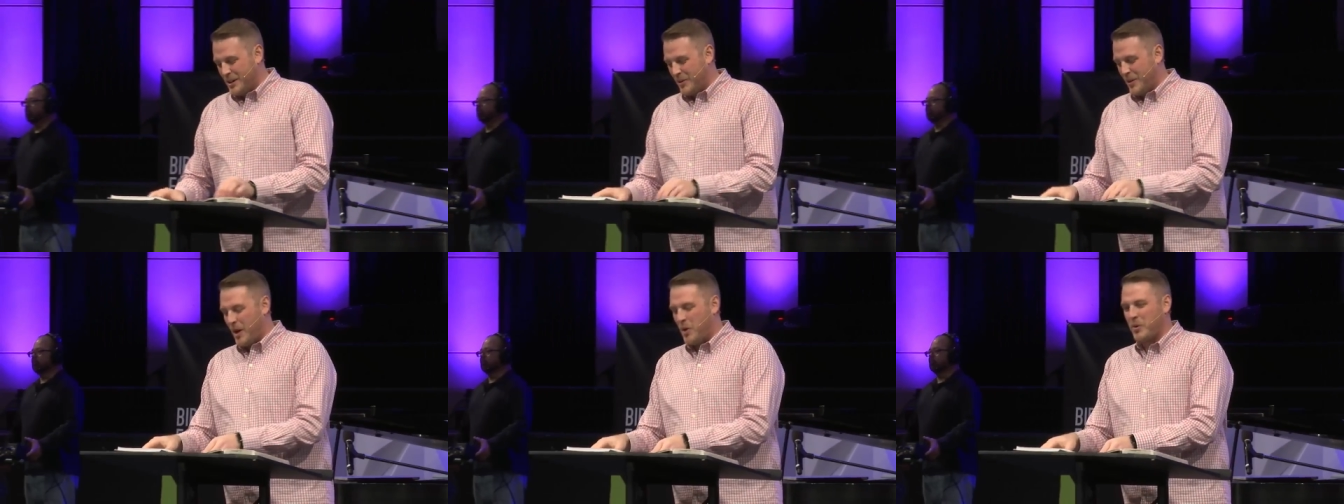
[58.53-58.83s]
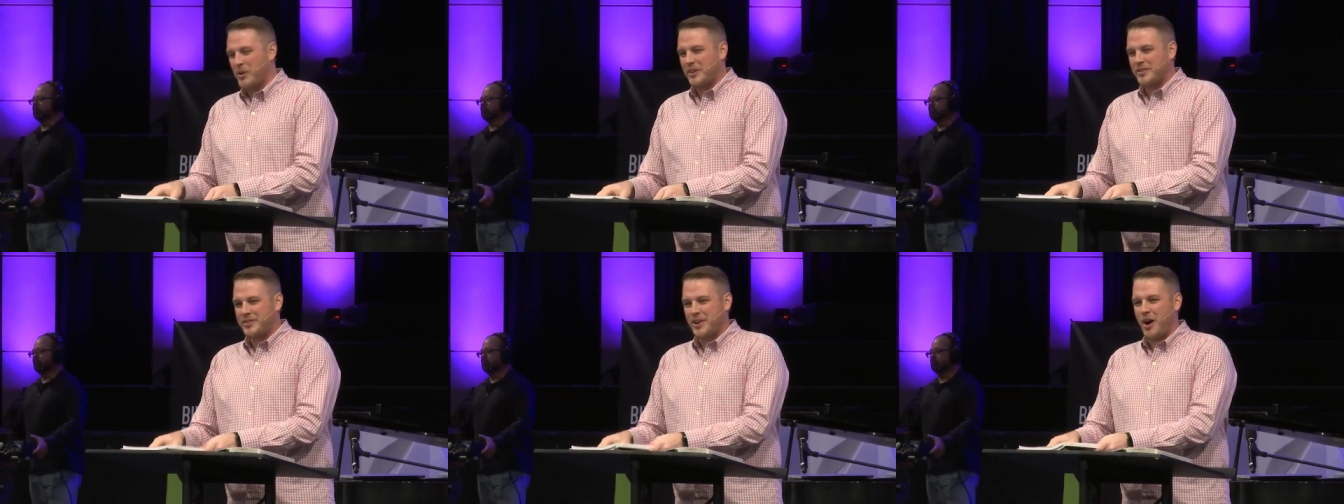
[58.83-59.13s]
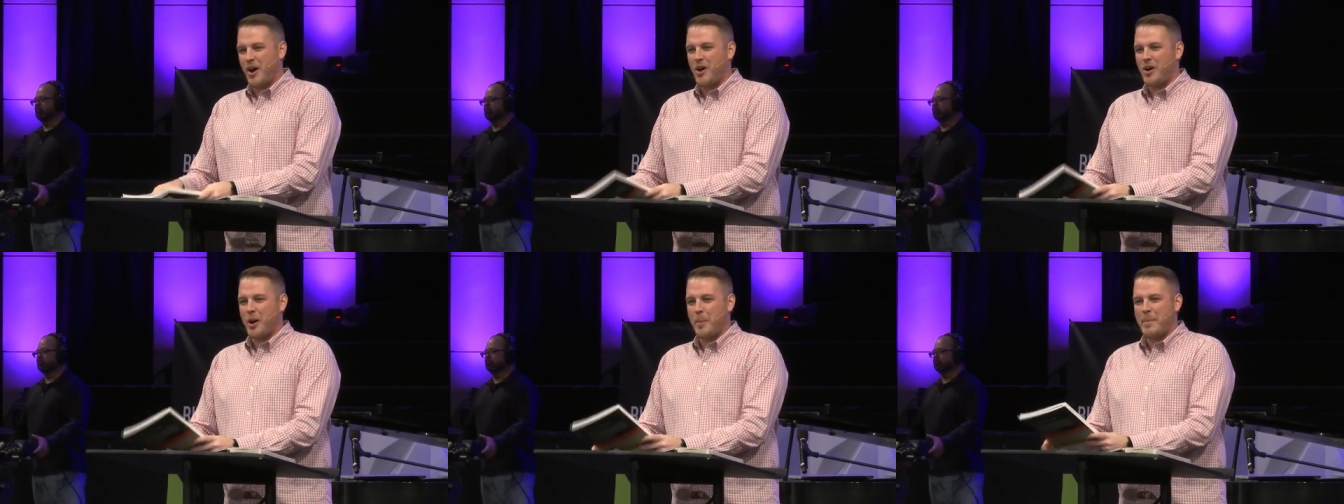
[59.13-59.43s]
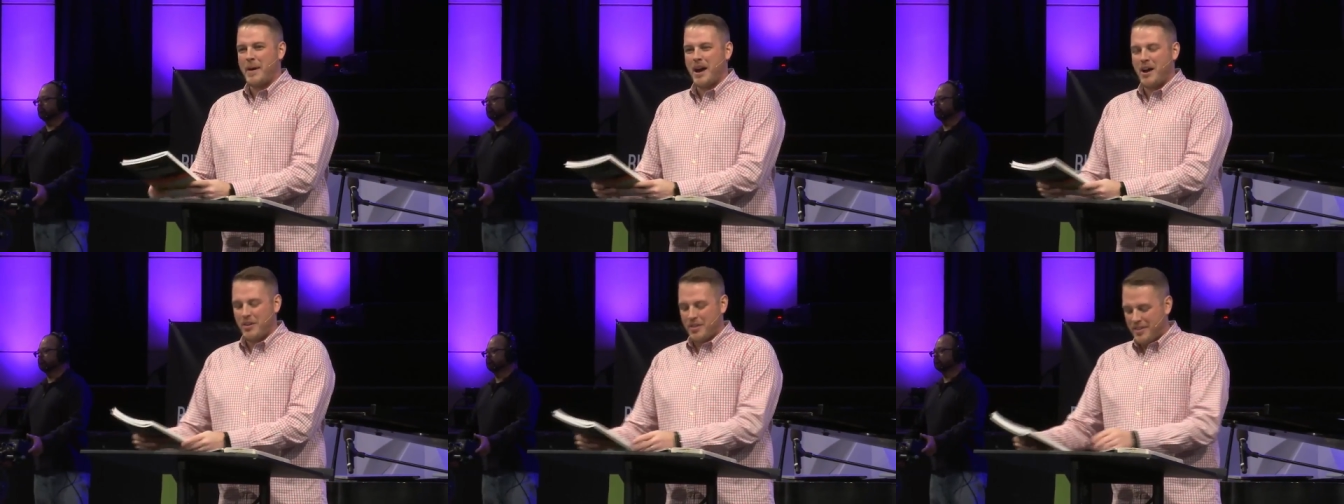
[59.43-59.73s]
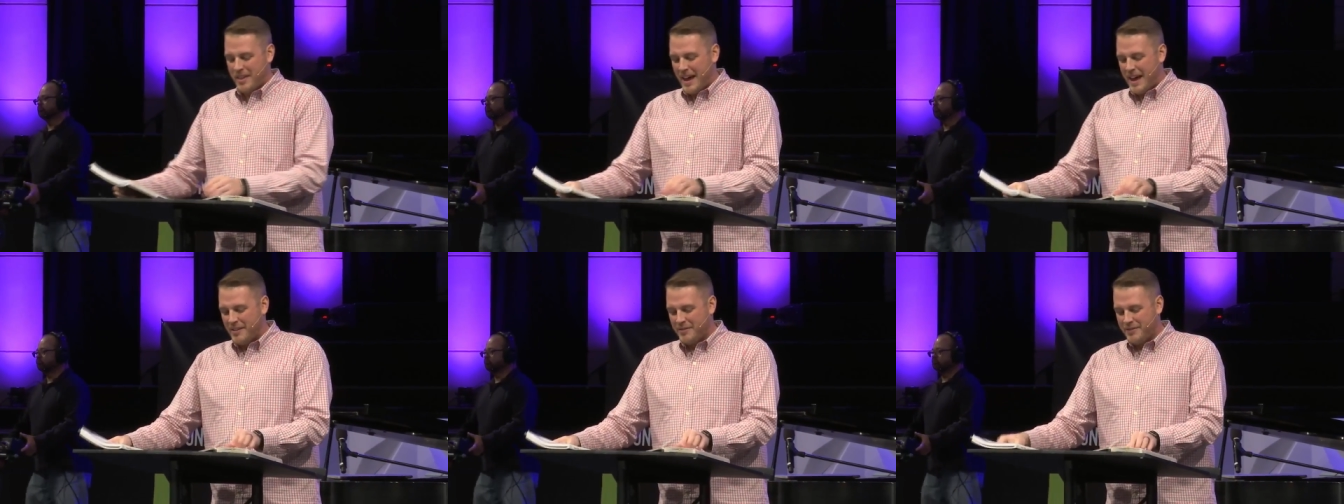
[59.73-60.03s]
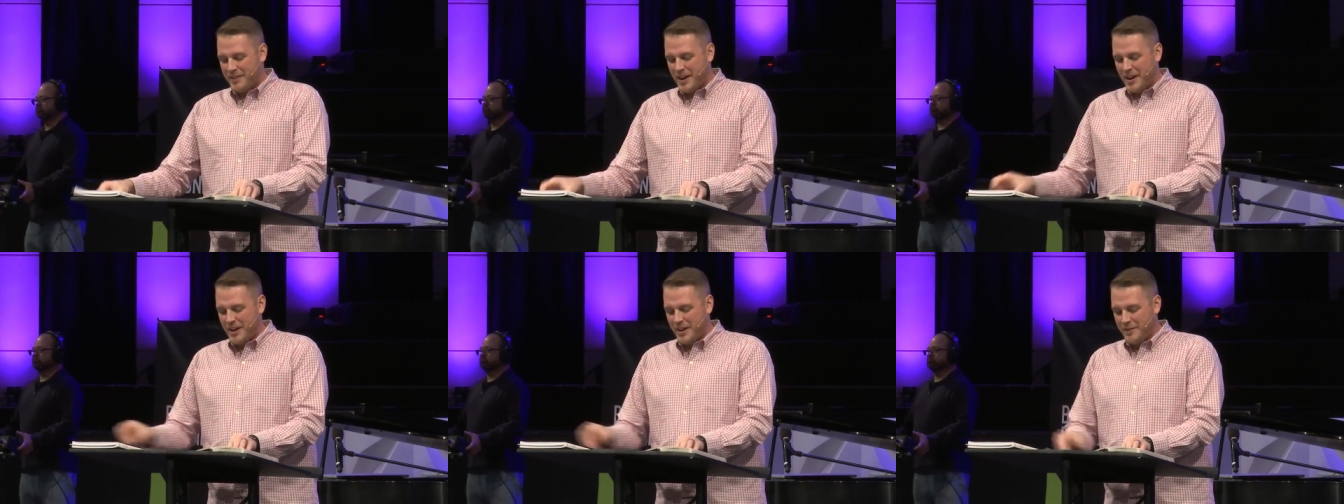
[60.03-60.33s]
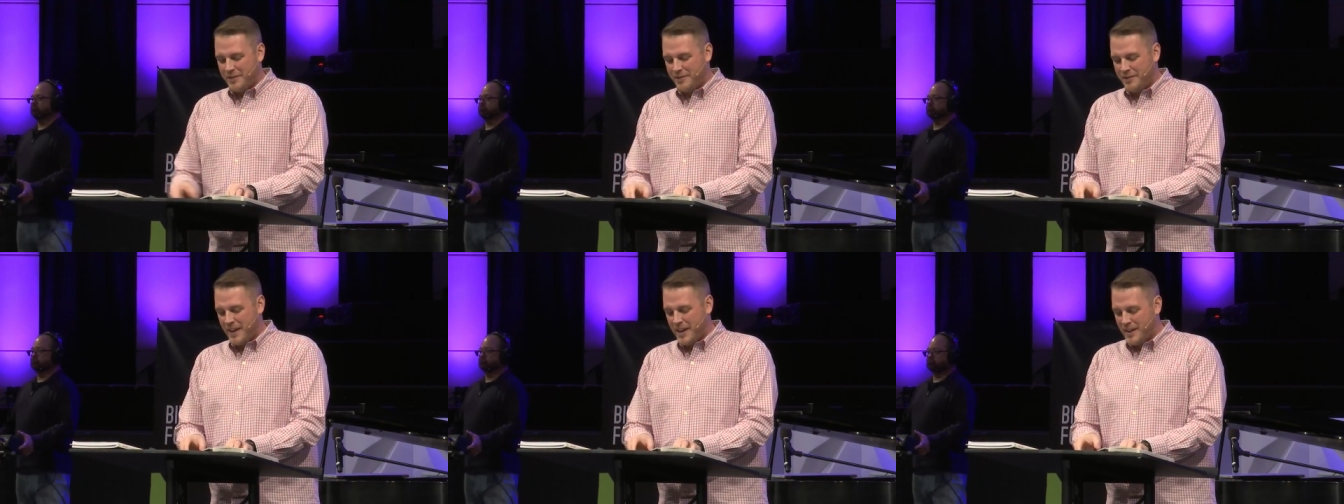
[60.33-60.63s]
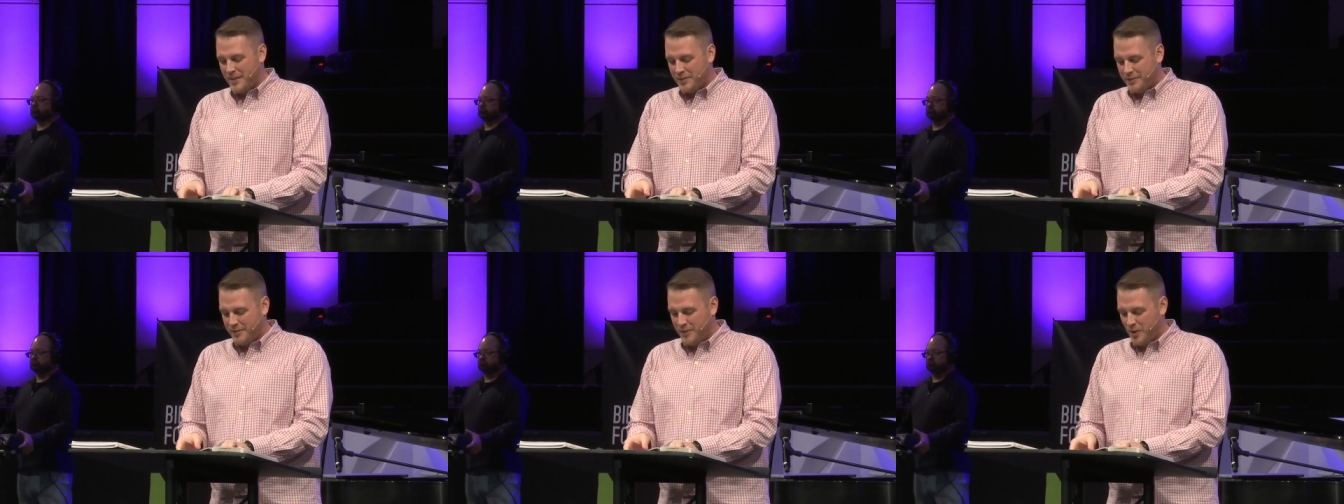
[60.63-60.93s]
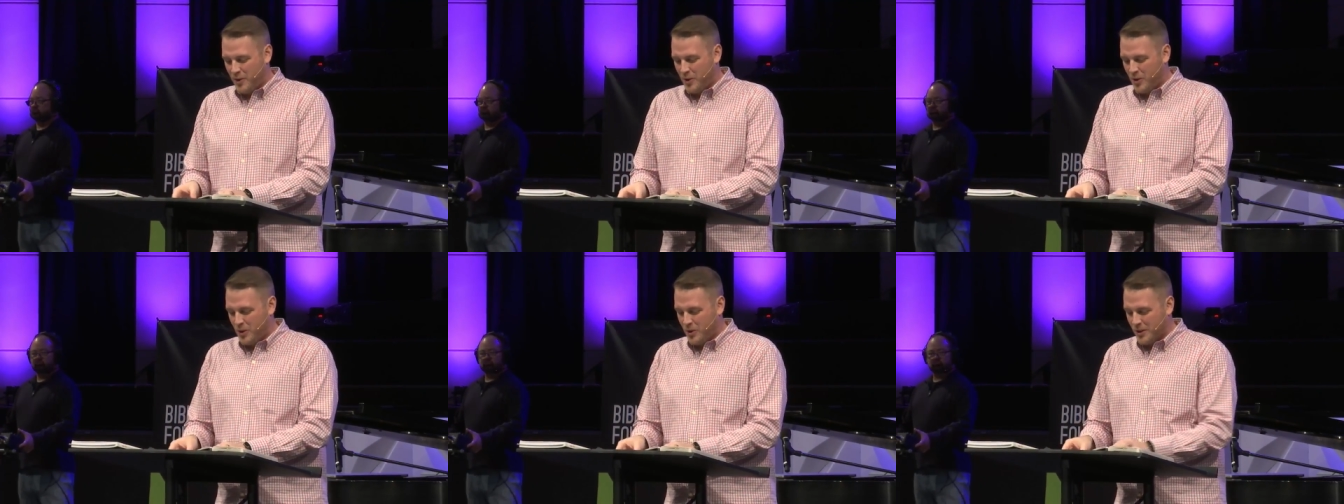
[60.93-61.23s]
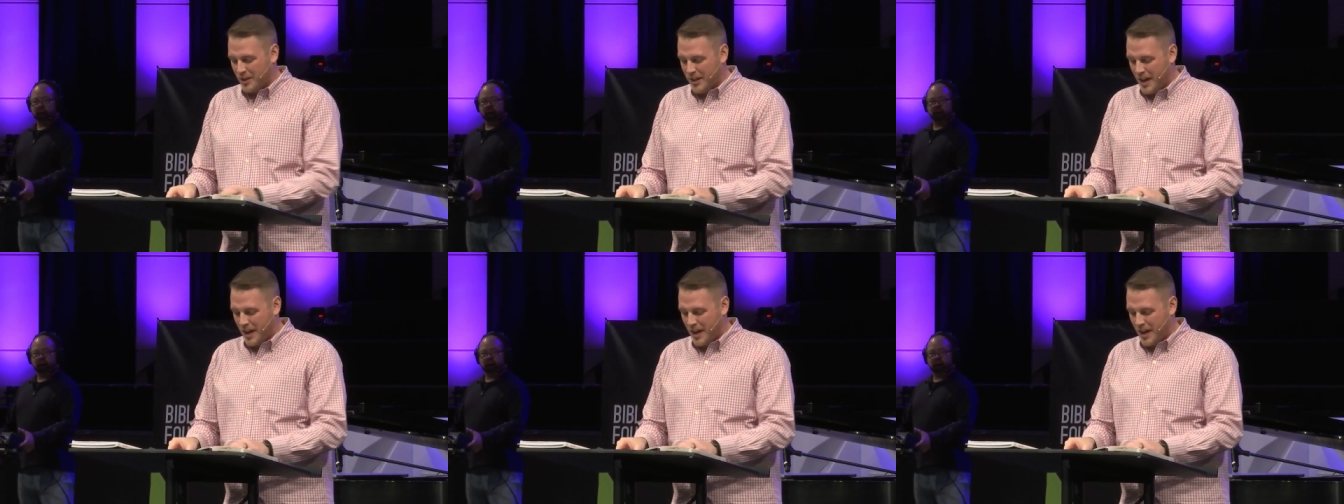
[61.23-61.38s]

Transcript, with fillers: Well, I want to talk about that very faithful